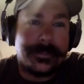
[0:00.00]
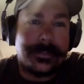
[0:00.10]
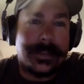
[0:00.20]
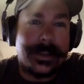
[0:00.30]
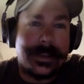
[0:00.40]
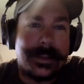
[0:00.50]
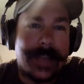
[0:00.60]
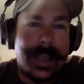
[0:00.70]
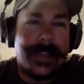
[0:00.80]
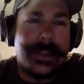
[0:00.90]
Like
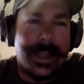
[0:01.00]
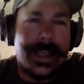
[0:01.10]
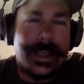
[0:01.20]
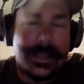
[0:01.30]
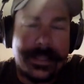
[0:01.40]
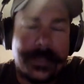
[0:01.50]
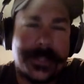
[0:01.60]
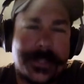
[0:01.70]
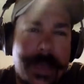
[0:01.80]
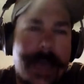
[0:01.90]
there's
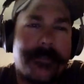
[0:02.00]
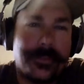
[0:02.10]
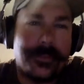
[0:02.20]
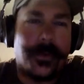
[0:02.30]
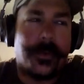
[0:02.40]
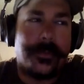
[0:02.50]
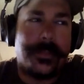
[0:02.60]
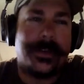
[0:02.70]
some heft to them.